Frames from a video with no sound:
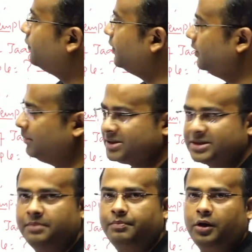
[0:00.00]
famous
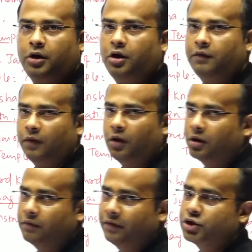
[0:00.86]
temple of
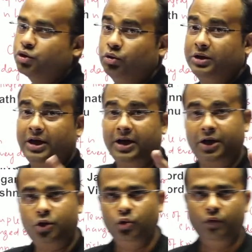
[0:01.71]
Lord Vishnu, there
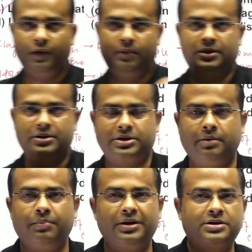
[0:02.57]
are two famous
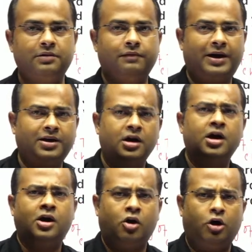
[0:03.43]
temples. In fact,
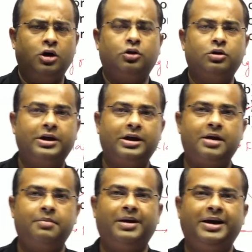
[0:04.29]
although there
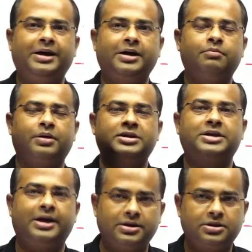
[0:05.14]
are many temples
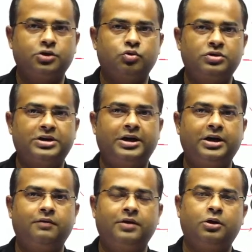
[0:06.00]
that is
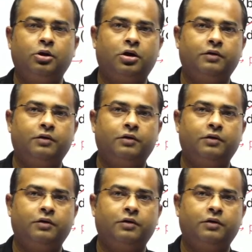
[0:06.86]
associated with Lord